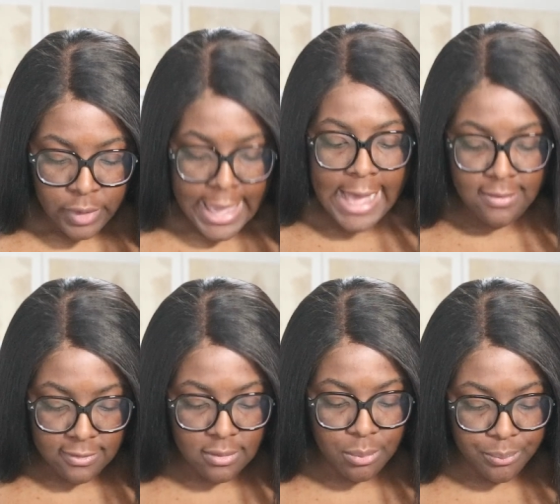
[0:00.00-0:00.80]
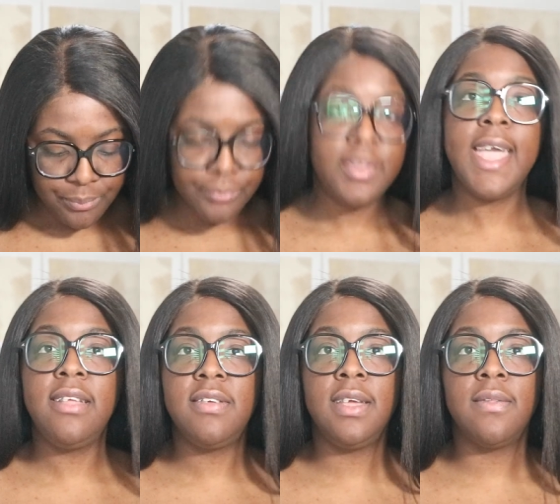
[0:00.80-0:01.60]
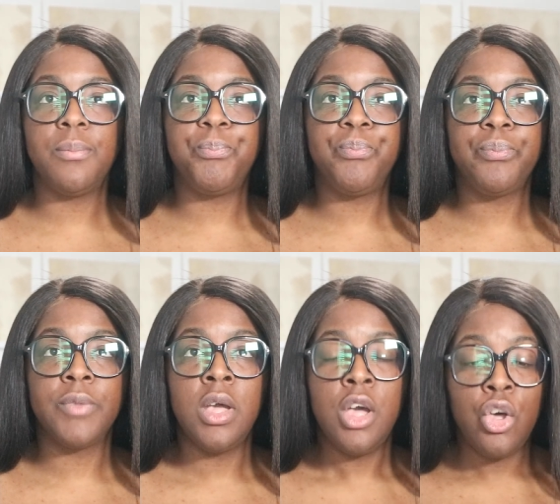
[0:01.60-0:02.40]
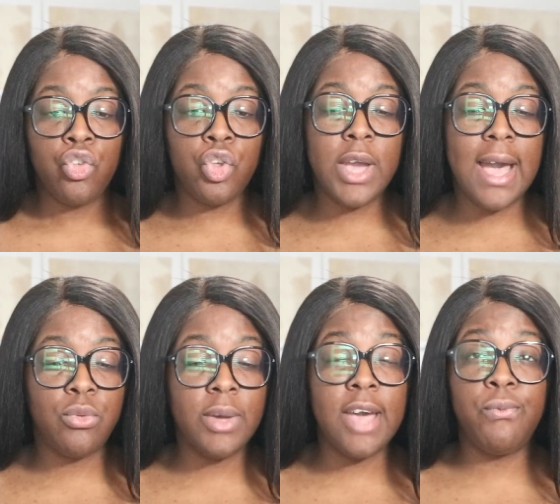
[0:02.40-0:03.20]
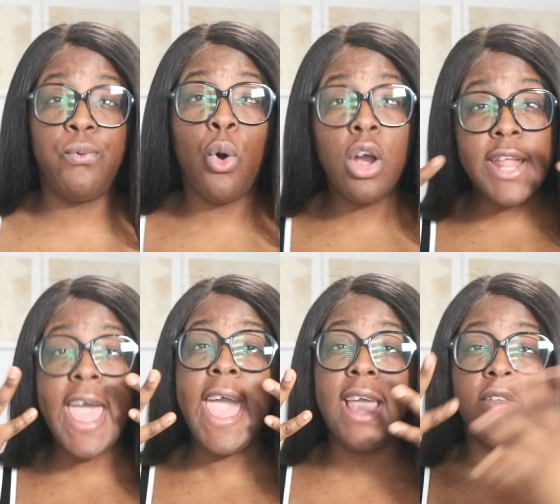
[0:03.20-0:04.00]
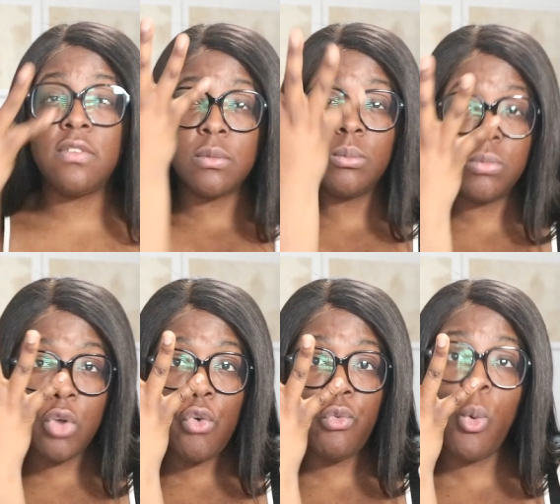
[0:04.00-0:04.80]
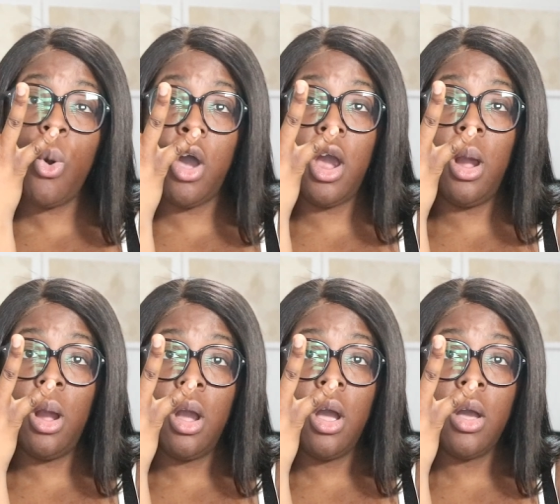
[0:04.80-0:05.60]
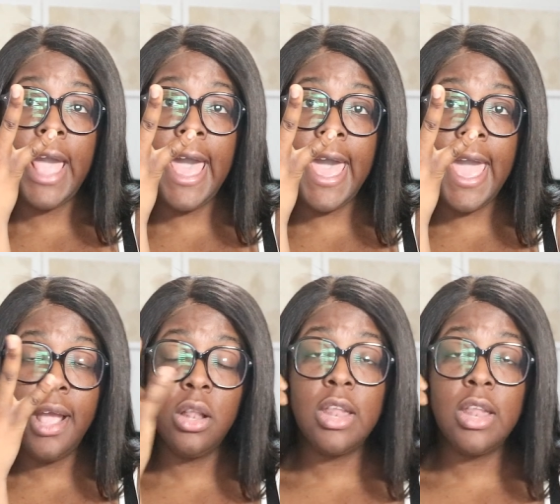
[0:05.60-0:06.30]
Yes, the 18th. So you guys will get four days, four, okay?